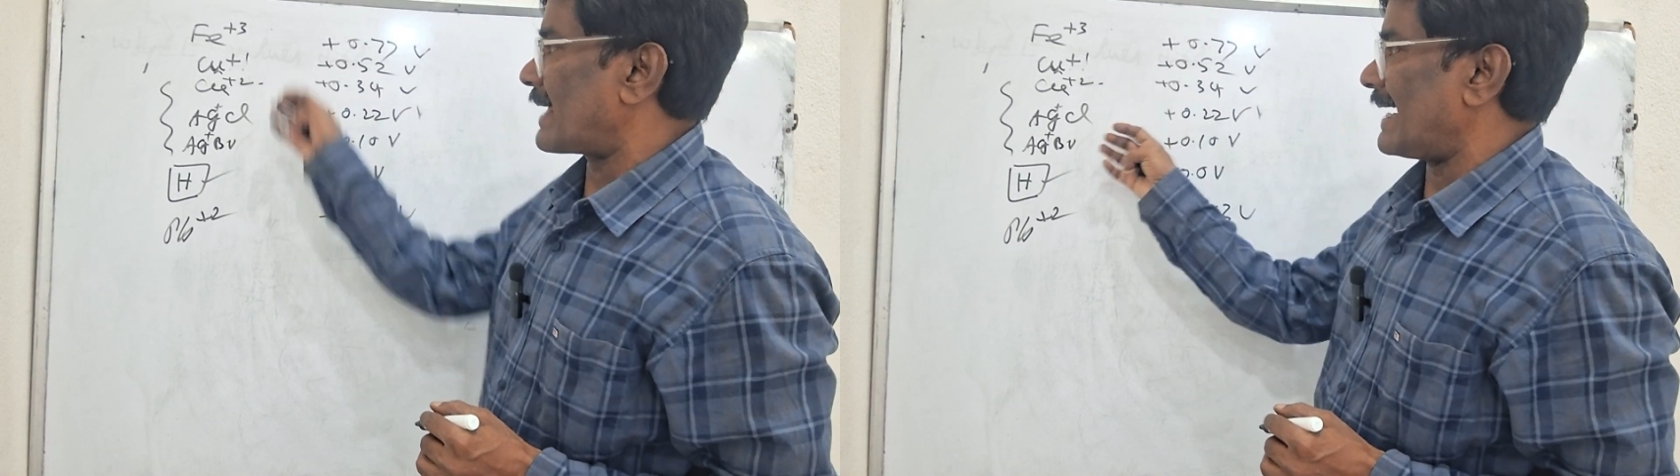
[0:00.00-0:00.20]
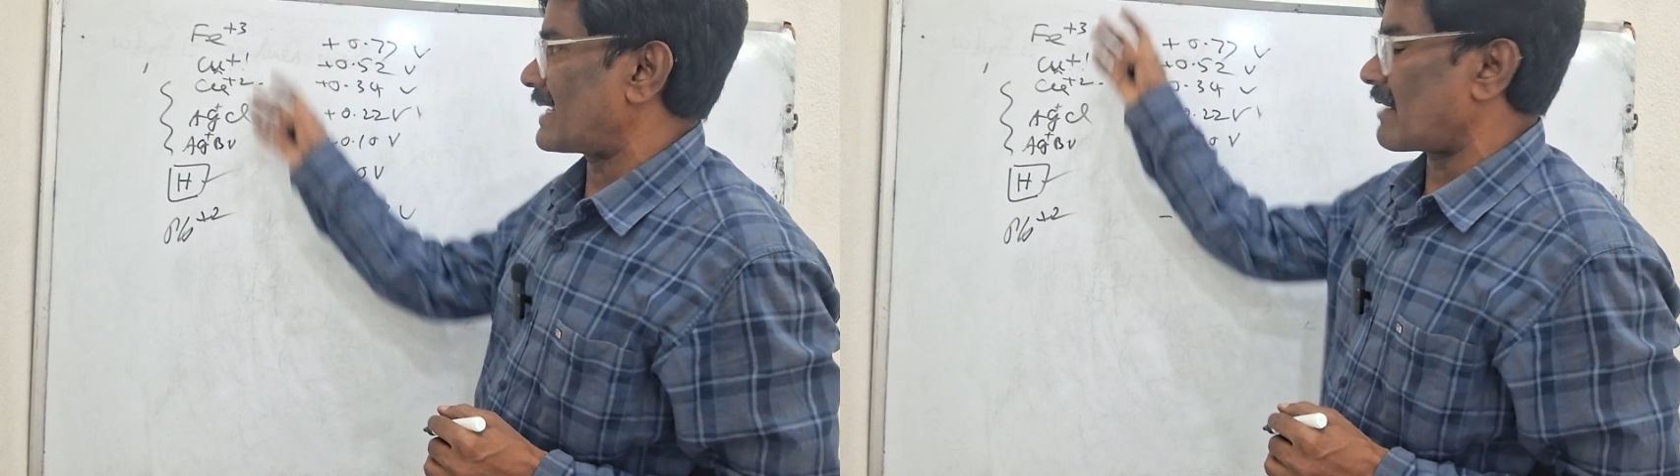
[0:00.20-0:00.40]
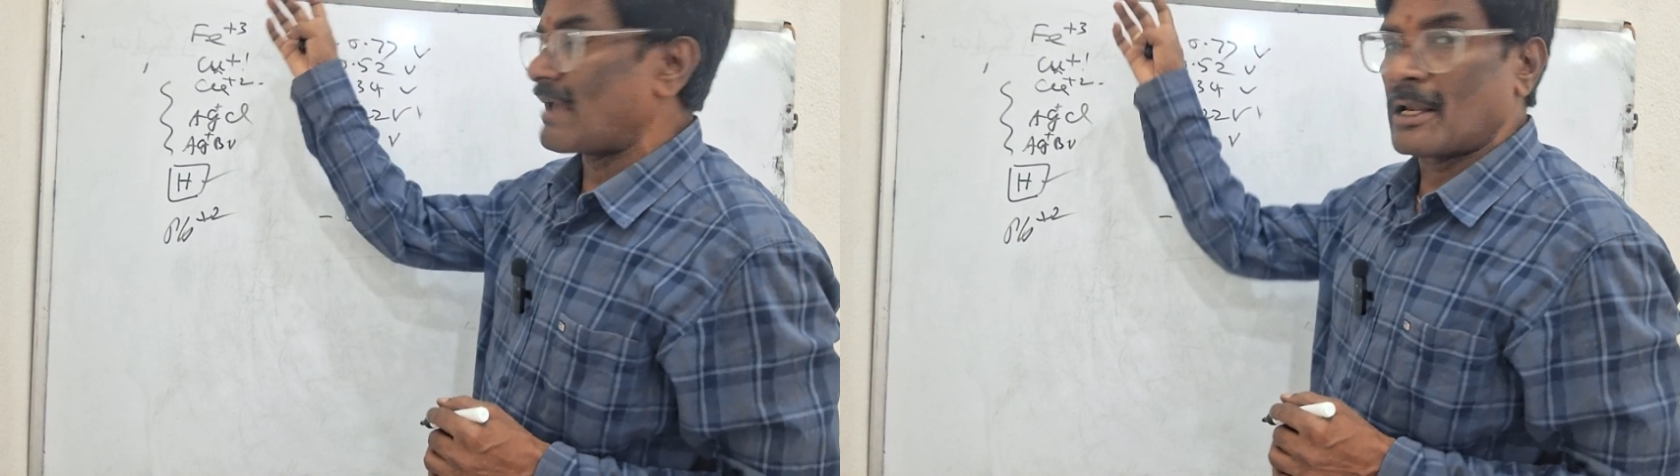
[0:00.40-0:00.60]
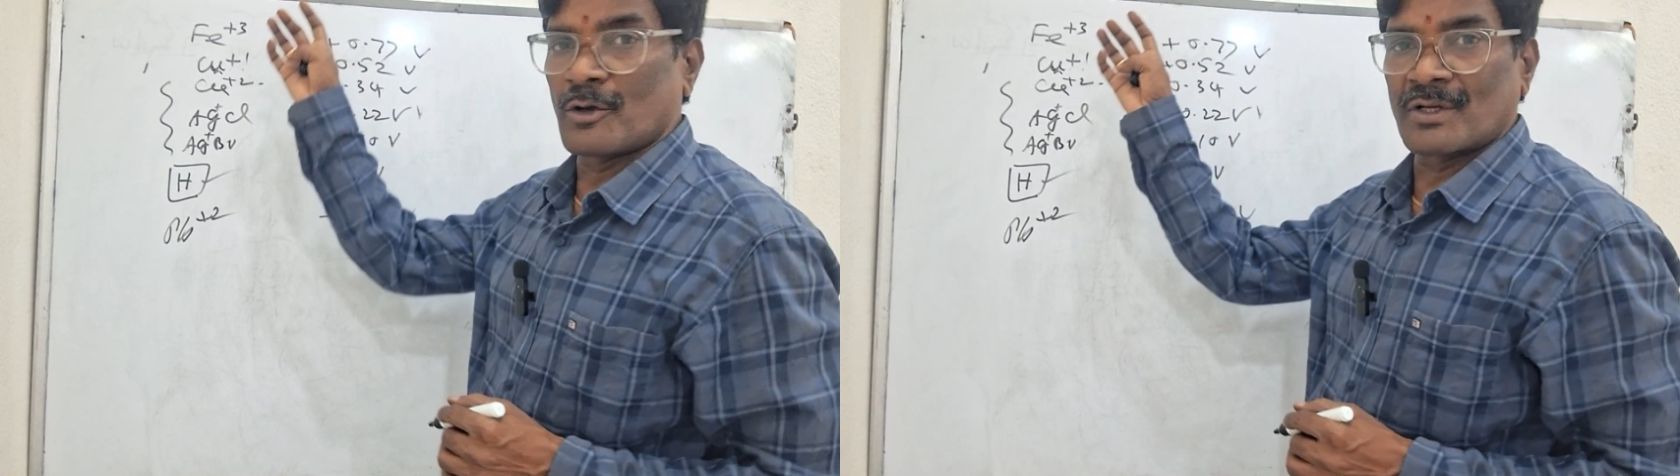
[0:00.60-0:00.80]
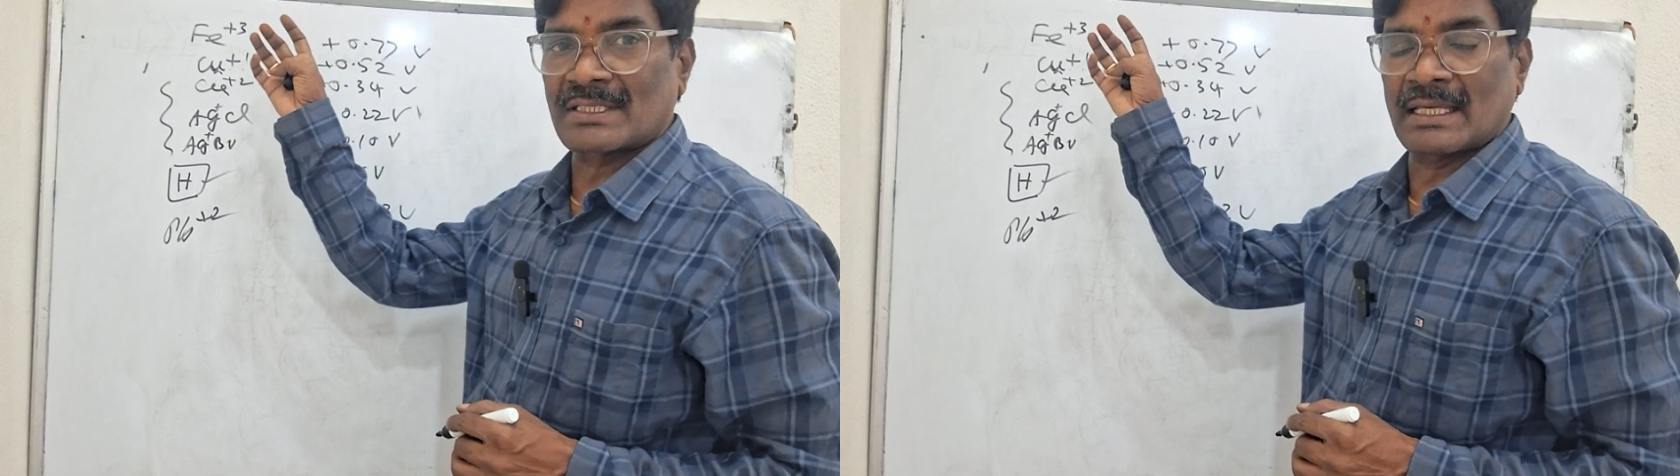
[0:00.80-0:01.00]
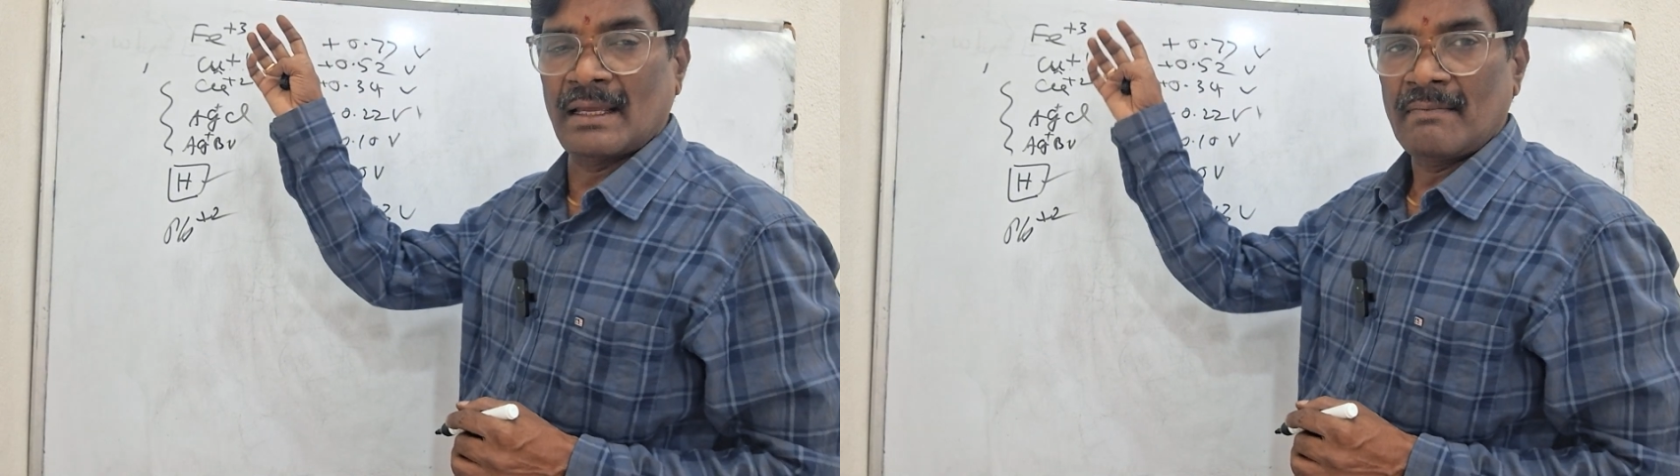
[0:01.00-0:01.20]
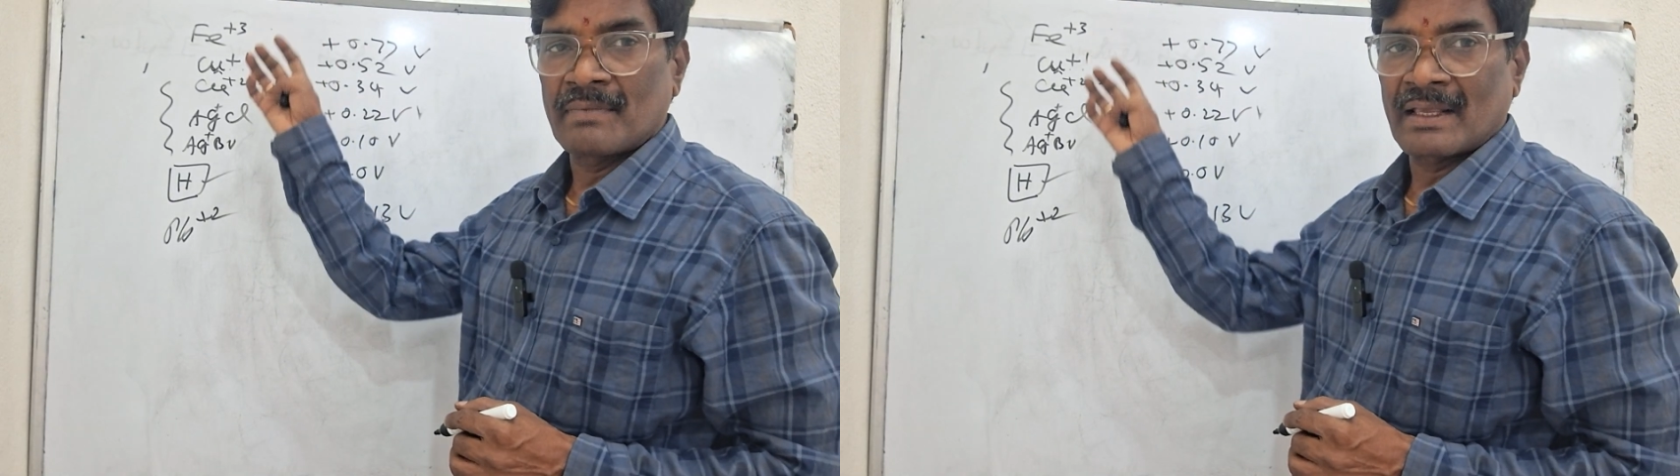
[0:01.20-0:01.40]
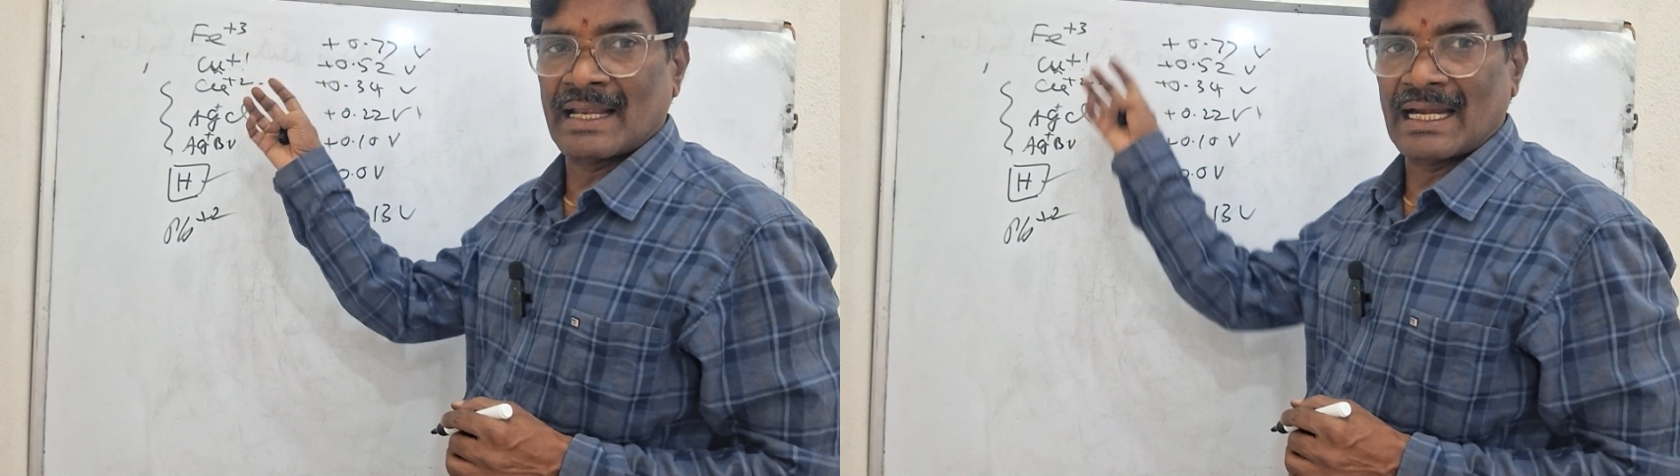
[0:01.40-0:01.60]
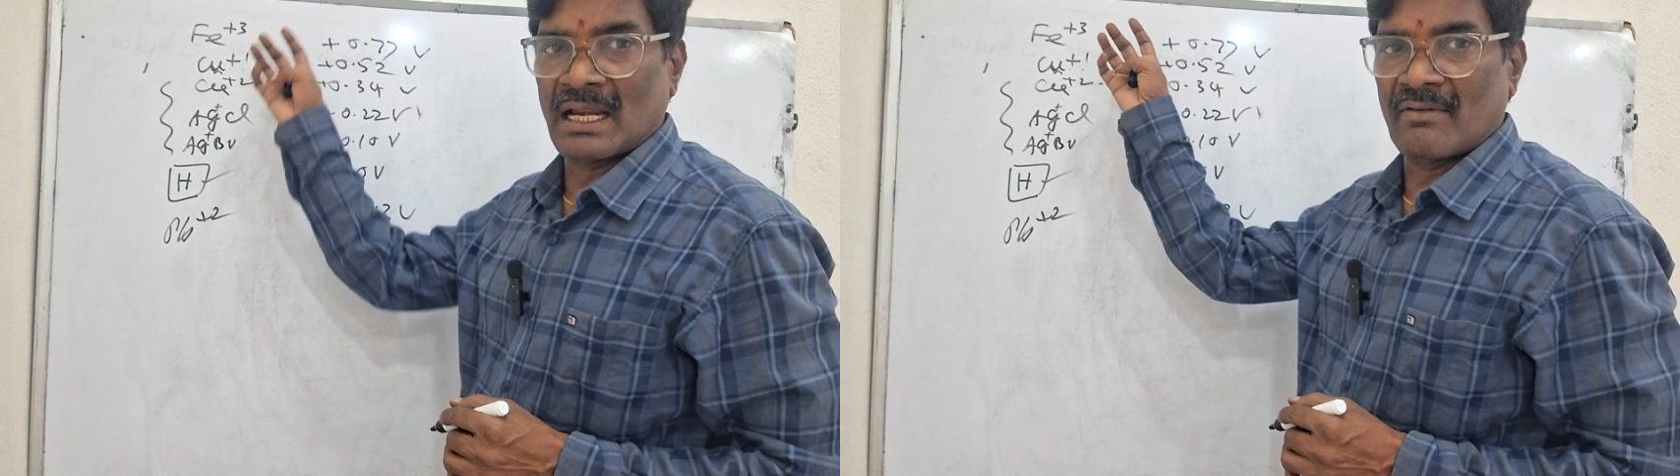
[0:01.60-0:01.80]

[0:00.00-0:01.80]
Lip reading: greater values, they